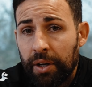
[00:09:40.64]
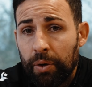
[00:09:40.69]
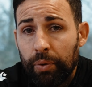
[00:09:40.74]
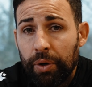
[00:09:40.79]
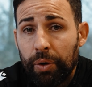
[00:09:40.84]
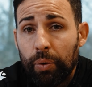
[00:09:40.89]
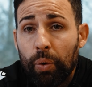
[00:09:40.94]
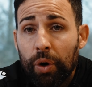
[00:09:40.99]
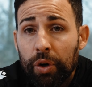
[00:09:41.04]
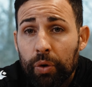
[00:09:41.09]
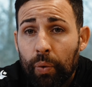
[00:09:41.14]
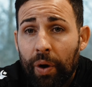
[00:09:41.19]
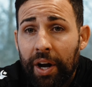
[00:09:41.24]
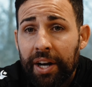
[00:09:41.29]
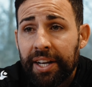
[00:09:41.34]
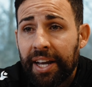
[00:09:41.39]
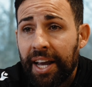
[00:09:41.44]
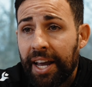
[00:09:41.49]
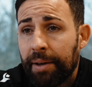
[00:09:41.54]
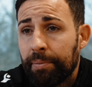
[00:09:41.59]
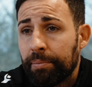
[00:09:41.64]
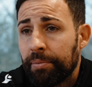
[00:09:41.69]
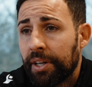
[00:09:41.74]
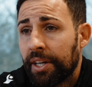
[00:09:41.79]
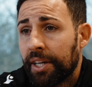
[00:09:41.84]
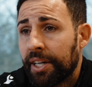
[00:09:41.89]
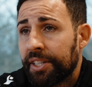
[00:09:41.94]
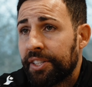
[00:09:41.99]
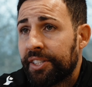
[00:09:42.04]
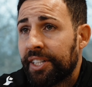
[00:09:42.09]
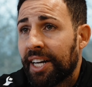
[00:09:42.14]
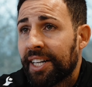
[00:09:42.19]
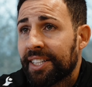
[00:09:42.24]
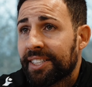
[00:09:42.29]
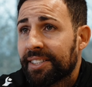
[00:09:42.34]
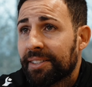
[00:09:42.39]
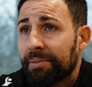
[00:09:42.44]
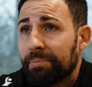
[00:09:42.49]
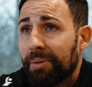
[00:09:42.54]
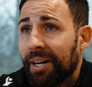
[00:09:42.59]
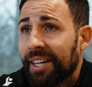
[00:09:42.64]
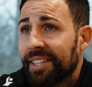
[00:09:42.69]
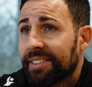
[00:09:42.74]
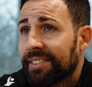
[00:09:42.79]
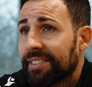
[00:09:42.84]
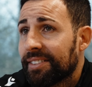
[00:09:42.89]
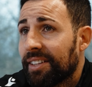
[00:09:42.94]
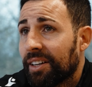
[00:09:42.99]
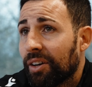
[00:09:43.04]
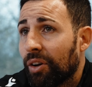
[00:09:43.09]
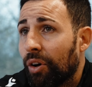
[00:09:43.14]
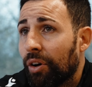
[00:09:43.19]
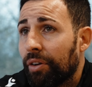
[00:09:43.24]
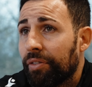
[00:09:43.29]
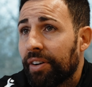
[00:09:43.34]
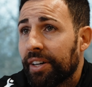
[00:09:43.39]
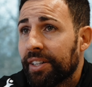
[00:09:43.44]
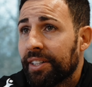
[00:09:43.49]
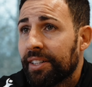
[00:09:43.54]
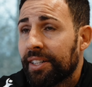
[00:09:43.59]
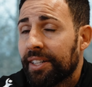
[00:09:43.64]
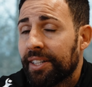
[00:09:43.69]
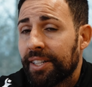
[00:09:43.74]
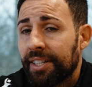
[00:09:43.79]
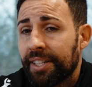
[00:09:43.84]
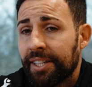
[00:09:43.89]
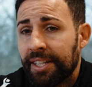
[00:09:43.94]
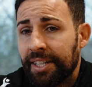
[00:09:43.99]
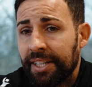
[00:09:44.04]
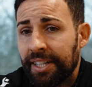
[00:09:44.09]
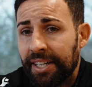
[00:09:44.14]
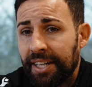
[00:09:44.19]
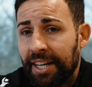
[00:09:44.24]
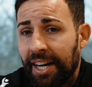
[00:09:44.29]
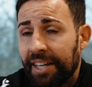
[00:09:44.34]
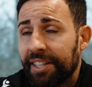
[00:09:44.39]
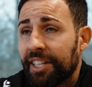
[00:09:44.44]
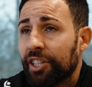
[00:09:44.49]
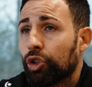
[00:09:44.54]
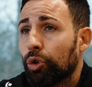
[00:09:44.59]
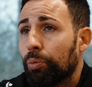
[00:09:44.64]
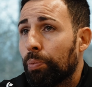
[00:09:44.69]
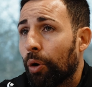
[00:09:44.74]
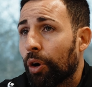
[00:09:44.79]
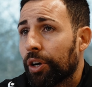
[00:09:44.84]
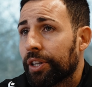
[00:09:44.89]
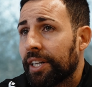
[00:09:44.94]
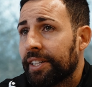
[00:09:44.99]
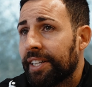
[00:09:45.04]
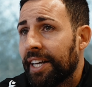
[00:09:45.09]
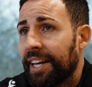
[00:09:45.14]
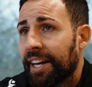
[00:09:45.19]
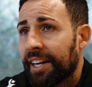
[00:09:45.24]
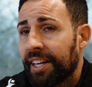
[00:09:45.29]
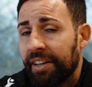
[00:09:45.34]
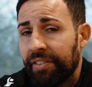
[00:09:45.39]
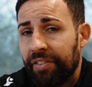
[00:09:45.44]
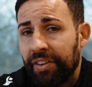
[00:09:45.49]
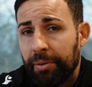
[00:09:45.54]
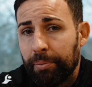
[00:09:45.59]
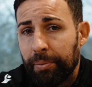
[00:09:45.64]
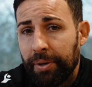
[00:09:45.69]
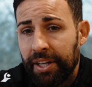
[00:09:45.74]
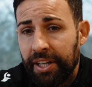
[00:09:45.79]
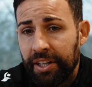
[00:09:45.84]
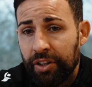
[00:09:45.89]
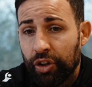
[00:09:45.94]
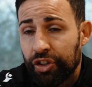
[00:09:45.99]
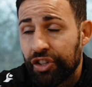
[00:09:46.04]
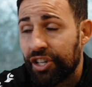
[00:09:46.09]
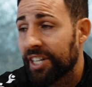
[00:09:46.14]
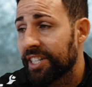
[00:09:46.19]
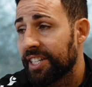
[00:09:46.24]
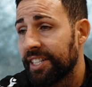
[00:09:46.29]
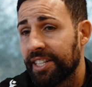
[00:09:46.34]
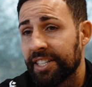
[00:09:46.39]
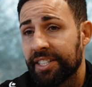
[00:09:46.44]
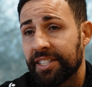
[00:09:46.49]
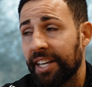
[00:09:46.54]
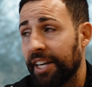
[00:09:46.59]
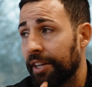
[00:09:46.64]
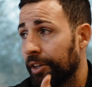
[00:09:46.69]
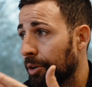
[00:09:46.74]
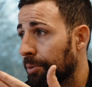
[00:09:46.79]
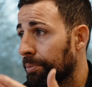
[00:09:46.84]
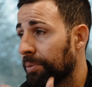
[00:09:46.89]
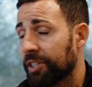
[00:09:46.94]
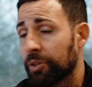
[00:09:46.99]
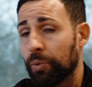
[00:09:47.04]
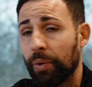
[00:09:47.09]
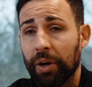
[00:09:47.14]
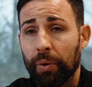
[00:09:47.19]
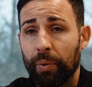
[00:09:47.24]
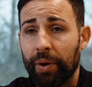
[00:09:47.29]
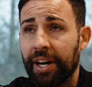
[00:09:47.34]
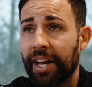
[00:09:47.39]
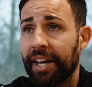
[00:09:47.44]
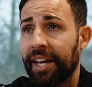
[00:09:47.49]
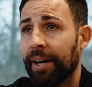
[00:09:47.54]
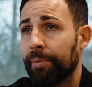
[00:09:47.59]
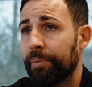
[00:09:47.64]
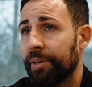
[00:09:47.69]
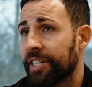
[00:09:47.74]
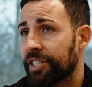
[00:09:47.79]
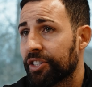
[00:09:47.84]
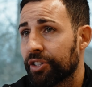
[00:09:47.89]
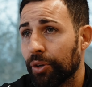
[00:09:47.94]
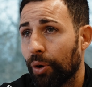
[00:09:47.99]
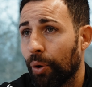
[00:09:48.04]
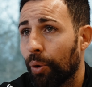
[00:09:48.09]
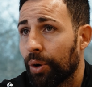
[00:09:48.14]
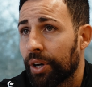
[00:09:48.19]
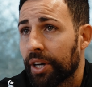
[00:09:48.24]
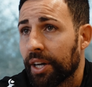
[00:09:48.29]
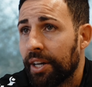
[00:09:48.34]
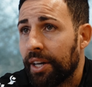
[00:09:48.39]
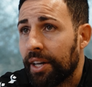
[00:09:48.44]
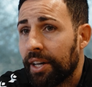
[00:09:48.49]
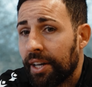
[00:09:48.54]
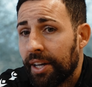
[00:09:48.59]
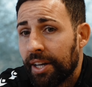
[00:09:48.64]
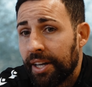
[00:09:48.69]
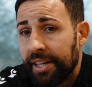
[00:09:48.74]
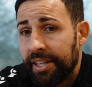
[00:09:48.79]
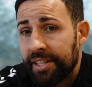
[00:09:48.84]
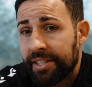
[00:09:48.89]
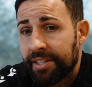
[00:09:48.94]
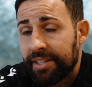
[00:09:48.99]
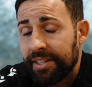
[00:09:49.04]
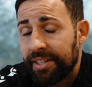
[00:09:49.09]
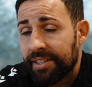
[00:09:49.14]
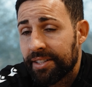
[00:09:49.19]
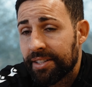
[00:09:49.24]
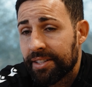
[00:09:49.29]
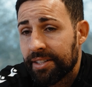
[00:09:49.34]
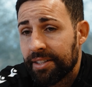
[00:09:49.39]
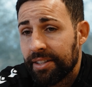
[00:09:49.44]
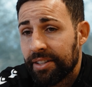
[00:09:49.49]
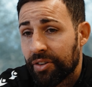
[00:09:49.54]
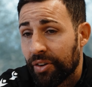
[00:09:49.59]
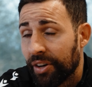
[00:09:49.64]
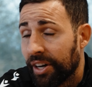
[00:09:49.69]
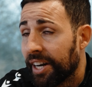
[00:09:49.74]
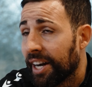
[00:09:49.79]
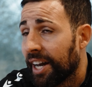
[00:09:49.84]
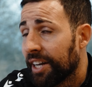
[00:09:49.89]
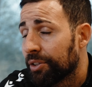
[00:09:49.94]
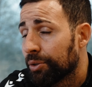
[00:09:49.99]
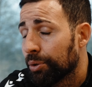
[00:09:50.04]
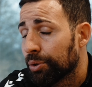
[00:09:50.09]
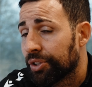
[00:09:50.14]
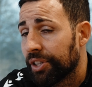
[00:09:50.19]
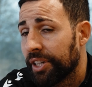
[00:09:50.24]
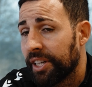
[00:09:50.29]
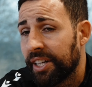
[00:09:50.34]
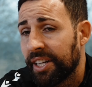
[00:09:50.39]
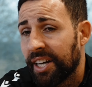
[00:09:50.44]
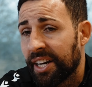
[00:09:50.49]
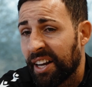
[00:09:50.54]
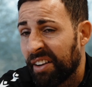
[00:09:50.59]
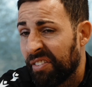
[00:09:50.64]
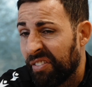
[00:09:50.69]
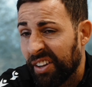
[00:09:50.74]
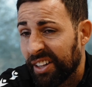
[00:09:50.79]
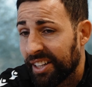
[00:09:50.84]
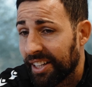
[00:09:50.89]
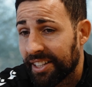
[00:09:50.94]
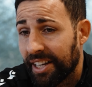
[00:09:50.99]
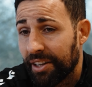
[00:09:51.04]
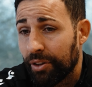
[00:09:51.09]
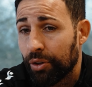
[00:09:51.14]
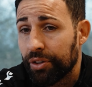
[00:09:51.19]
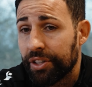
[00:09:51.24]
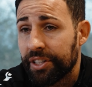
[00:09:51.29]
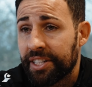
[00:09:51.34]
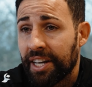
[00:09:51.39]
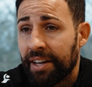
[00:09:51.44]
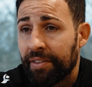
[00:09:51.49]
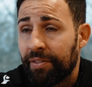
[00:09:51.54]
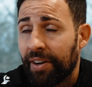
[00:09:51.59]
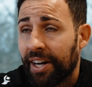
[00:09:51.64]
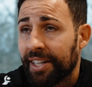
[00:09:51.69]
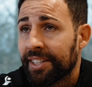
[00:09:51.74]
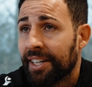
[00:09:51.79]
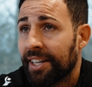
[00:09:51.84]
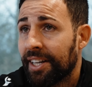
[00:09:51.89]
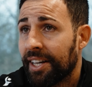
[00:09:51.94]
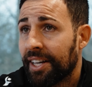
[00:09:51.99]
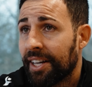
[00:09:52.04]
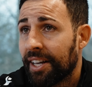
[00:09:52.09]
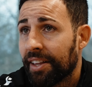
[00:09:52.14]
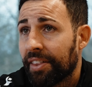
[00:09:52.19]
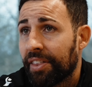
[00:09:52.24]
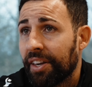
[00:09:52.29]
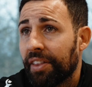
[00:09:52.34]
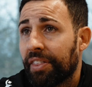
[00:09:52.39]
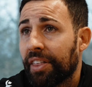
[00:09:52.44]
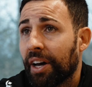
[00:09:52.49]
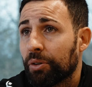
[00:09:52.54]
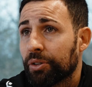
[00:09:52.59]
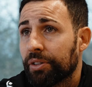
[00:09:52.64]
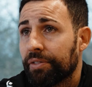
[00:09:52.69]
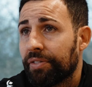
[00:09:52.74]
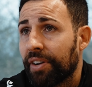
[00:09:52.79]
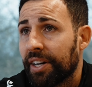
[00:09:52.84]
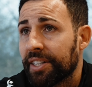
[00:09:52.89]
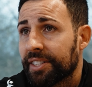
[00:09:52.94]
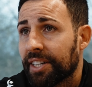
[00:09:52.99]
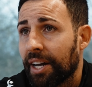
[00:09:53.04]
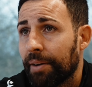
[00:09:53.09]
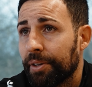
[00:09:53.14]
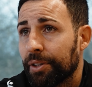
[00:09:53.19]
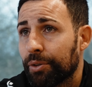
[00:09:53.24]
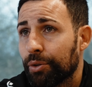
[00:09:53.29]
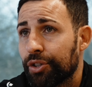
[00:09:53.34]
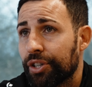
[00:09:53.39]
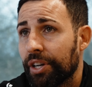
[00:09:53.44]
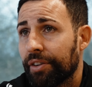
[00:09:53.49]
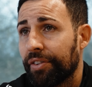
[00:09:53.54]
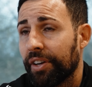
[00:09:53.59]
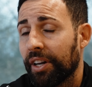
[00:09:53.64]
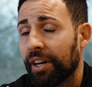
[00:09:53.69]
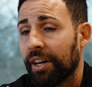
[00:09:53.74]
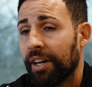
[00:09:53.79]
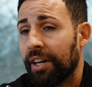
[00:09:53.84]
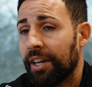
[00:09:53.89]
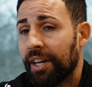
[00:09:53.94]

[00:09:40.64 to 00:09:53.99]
We won one game just but the love and the, and the support that they are giving me, not just in the stadium as well when I am in Stoke. Is, is, is really nice to see and I feel that I don't deserve but 3,000 fans coming to Sheffield.